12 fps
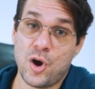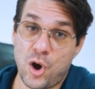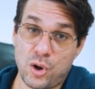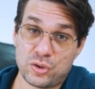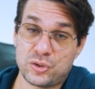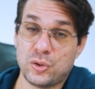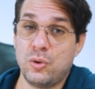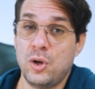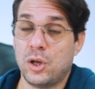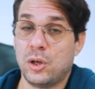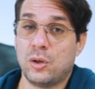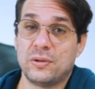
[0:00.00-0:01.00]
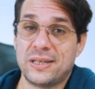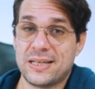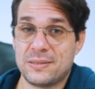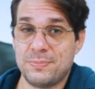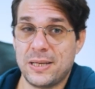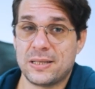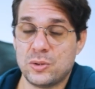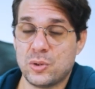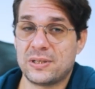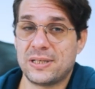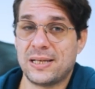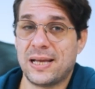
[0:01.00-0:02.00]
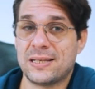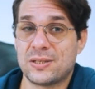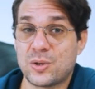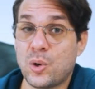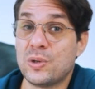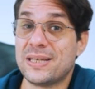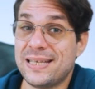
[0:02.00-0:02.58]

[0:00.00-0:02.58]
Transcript: also, Lodash makes Node.js code